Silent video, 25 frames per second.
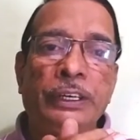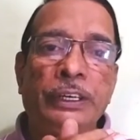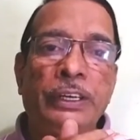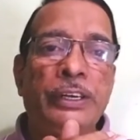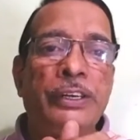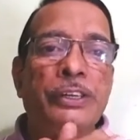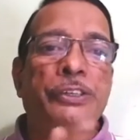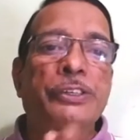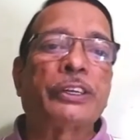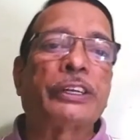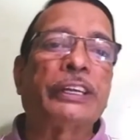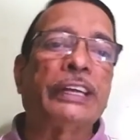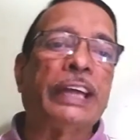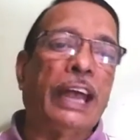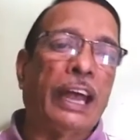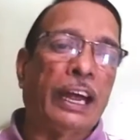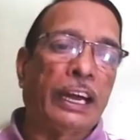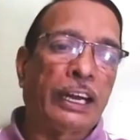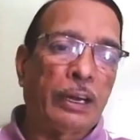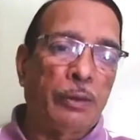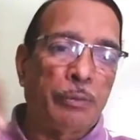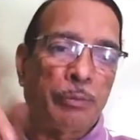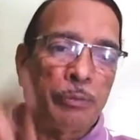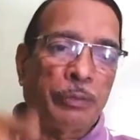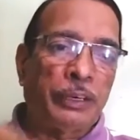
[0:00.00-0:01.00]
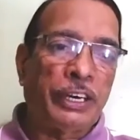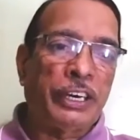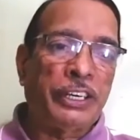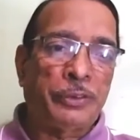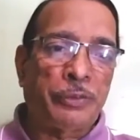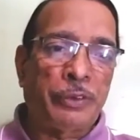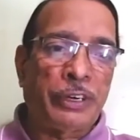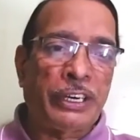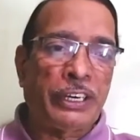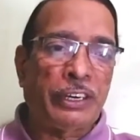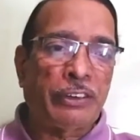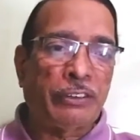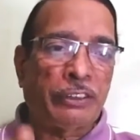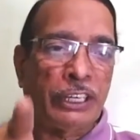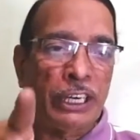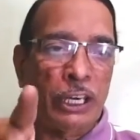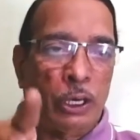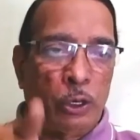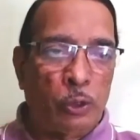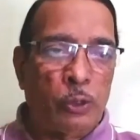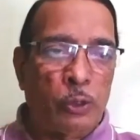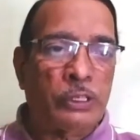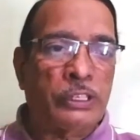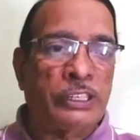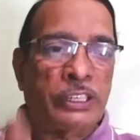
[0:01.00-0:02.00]
So the accomplishment of the
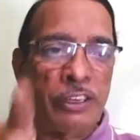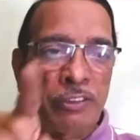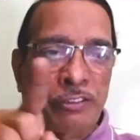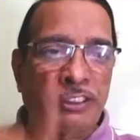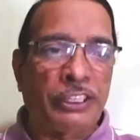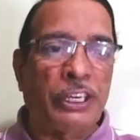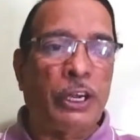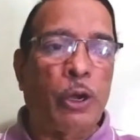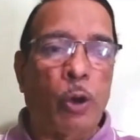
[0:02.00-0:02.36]
goals of the